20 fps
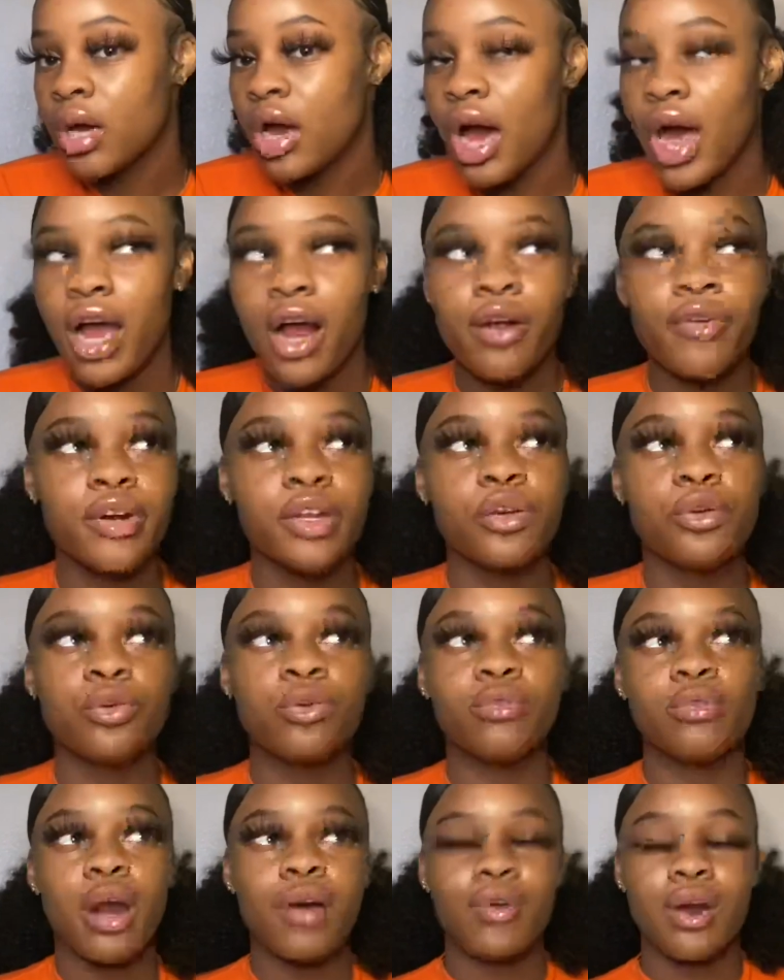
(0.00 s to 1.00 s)
I already knew
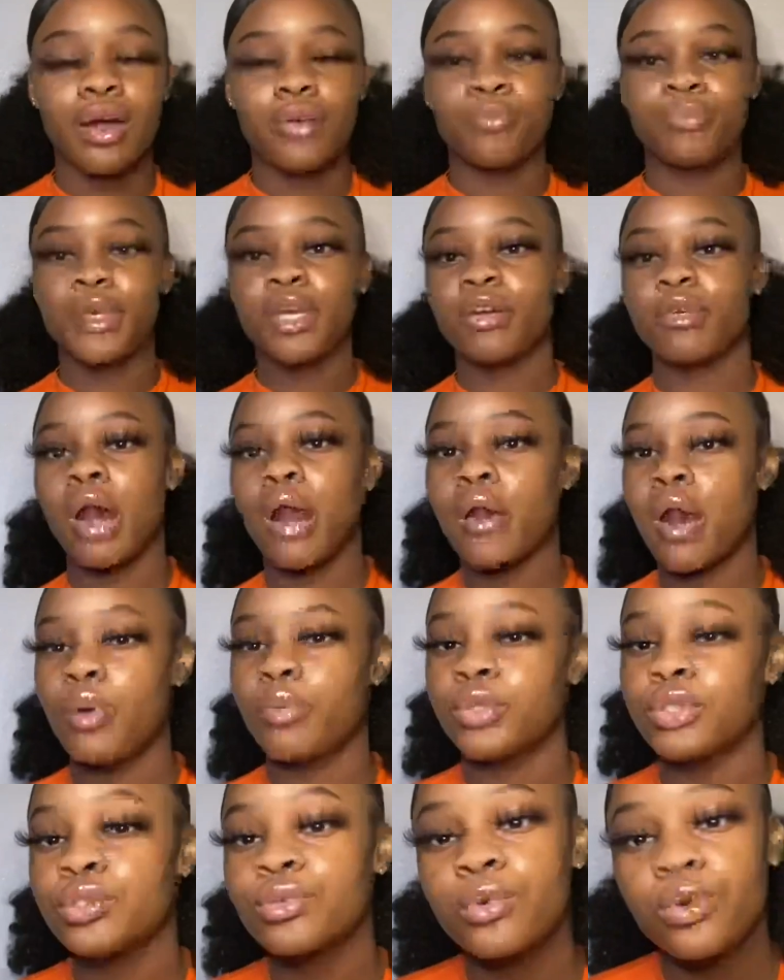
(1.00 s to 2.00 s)
Rara. Me and Rara
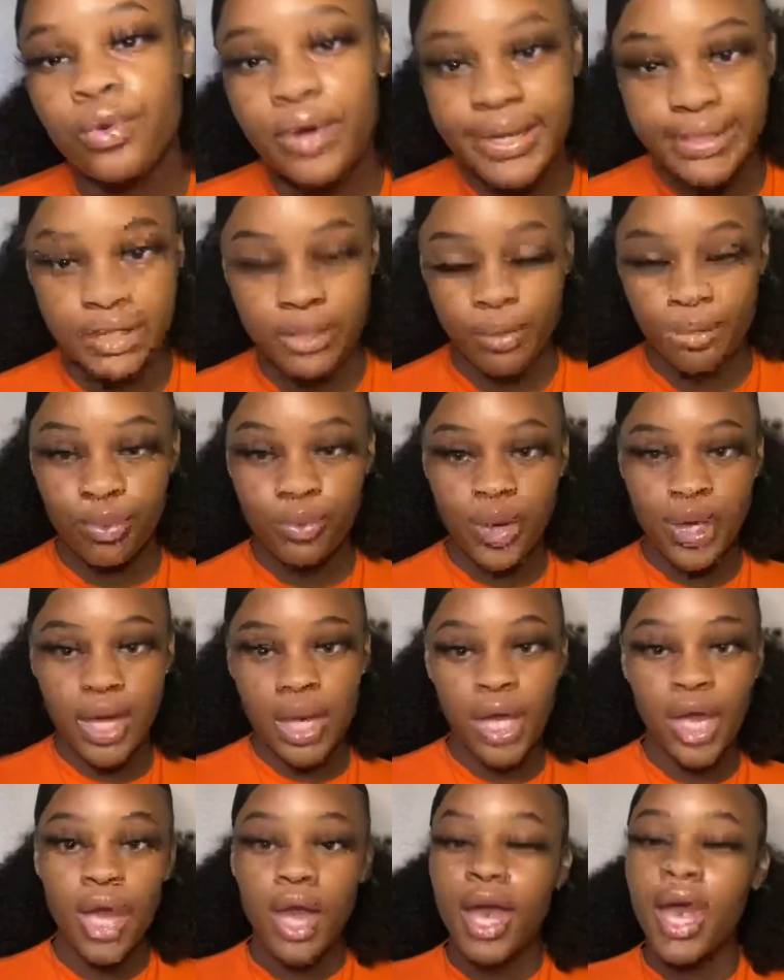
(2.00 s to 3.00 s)
was cool at some point,
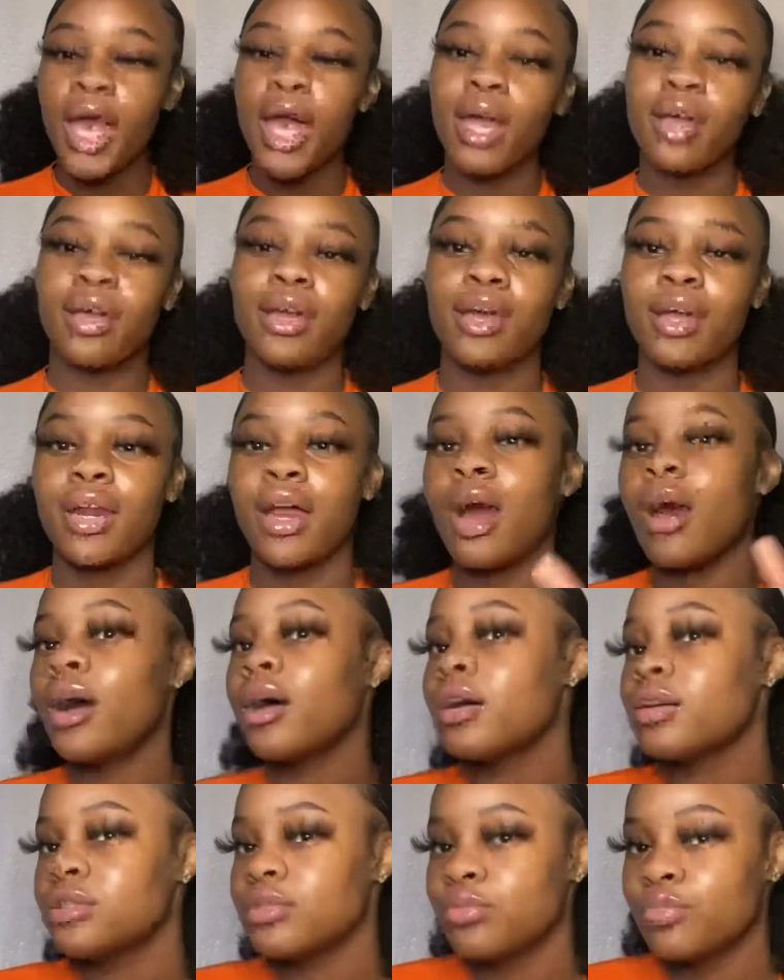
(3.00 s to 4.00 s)
and
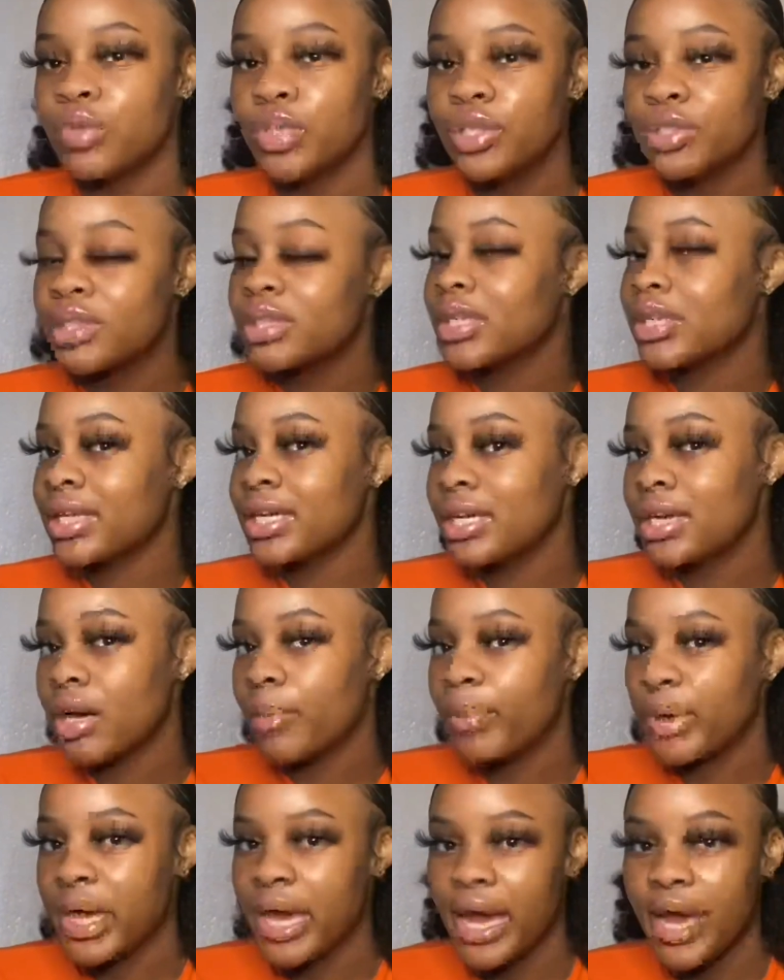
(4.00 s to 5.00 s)
we used to link up
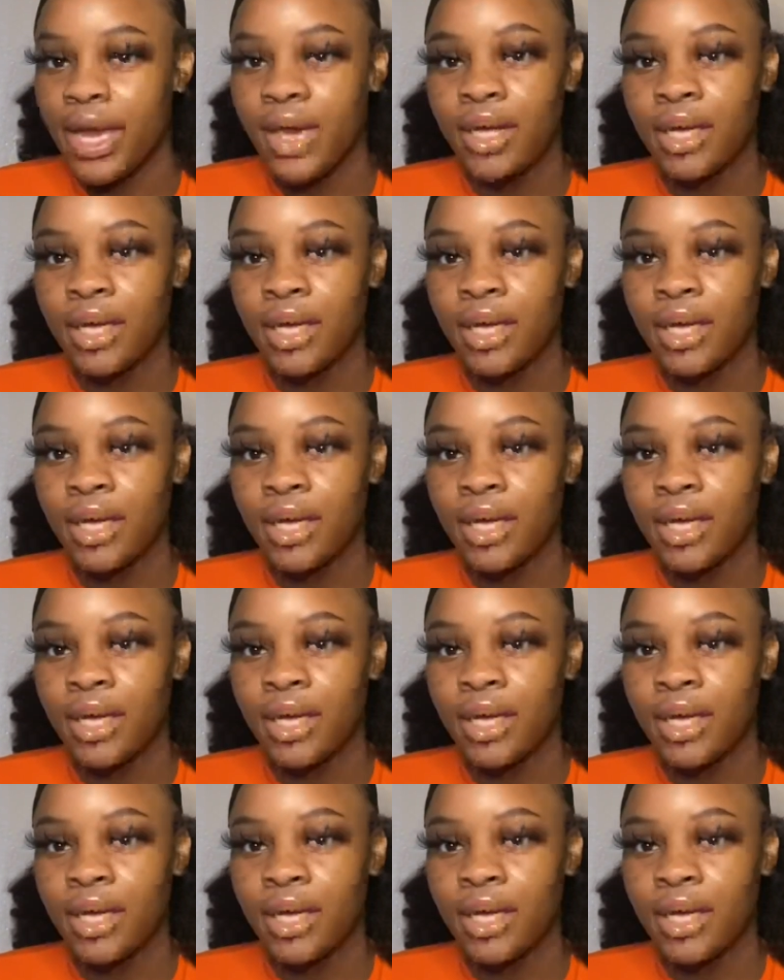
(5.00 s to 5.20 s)
at